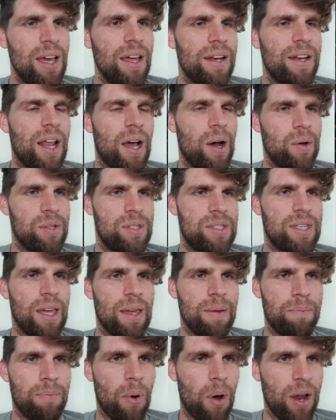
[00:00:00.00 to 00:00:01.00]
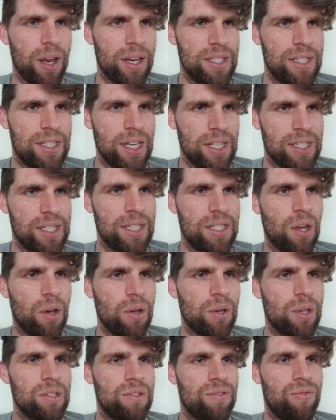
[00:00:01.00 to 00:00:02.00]
Now I'd say buying Jesse
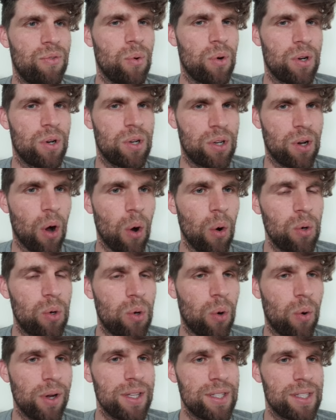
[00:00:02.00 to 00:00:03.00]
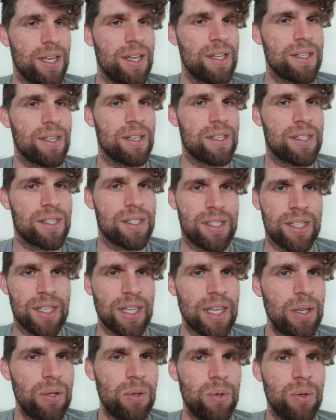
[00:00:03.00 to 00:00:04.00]
tokens for gold coins is a
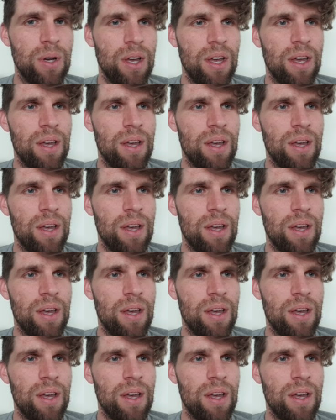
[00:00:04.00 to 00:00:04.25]
steal.